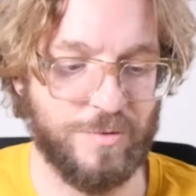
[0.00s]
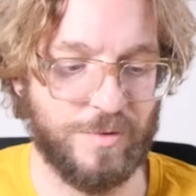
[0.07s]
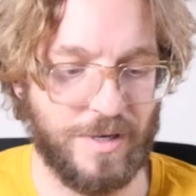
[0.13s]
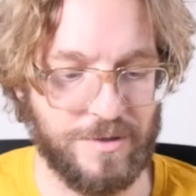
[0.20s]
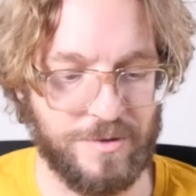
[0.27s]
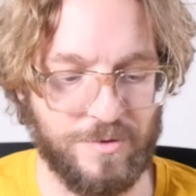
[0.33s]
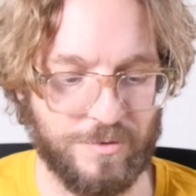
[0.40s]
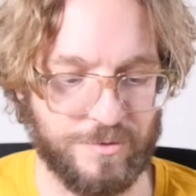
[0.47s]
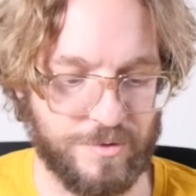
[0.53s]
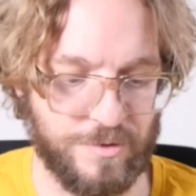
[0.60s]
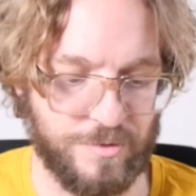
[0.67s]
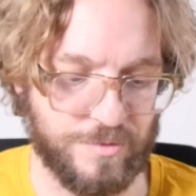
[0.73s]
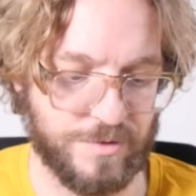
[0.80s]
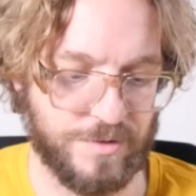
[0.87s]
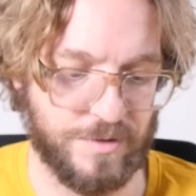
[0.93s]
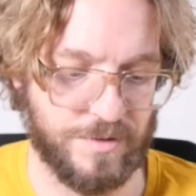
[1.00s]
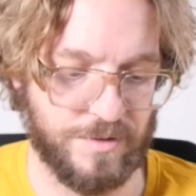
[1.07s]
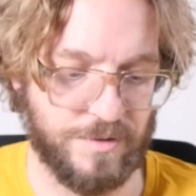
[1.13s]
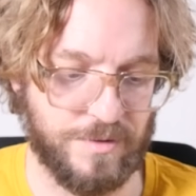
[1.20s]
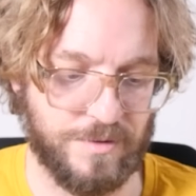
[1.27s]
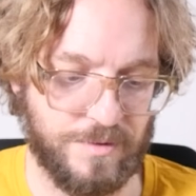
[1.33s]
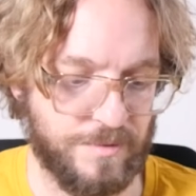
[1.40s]
You can also use
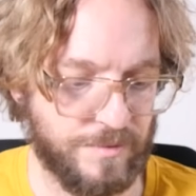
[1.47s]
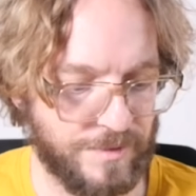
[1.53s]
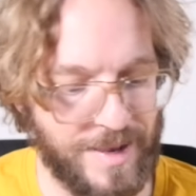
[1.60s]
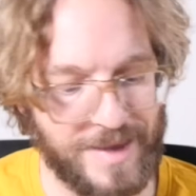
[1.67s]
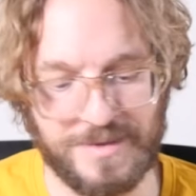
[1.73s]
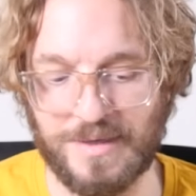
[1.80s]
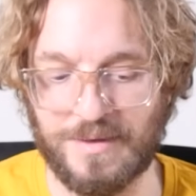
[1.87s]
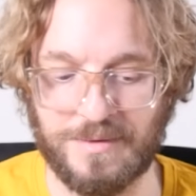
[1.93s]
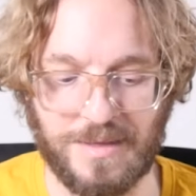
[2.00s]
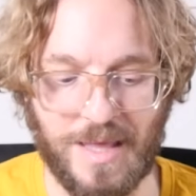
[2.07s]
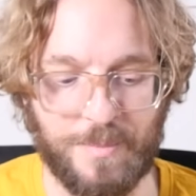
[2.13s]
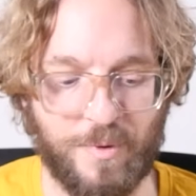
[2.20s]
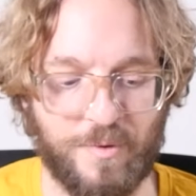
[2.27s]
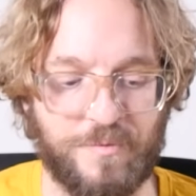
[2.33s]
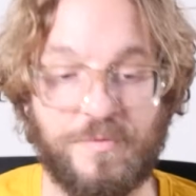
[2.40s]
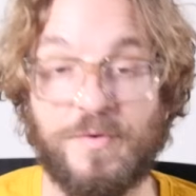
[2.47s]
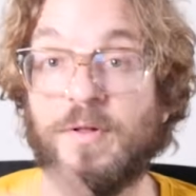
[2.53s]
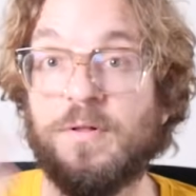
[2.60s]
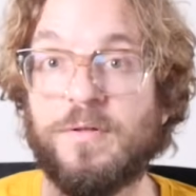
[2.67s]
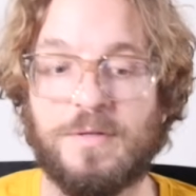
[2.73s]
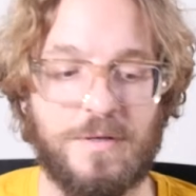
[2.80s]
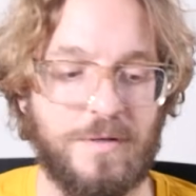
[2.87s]
the classic depth of
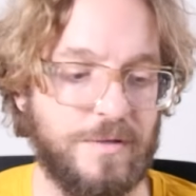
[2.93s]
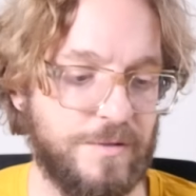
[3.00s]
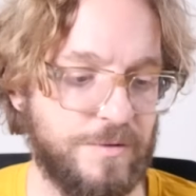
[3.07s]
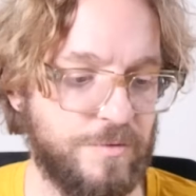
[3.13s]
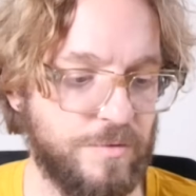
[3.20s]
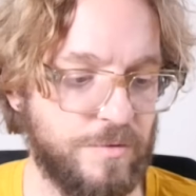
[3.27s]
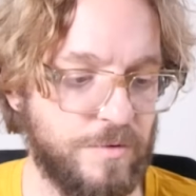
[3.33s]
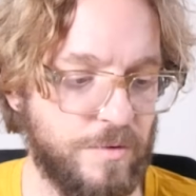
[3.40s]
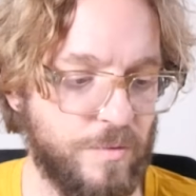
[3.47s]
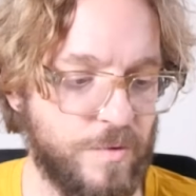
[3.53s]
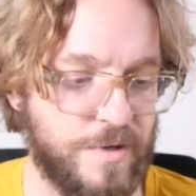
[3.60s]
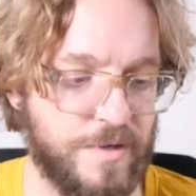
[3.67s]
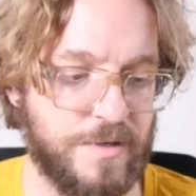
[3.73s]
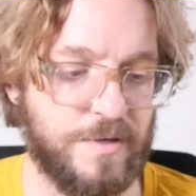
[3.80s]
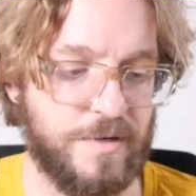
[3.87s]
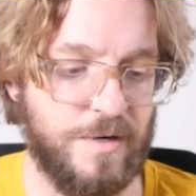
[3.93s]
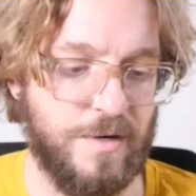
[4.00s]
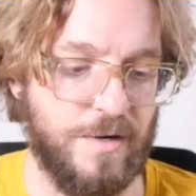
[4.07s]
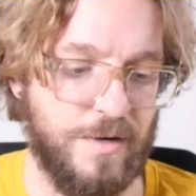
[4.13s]
field tool where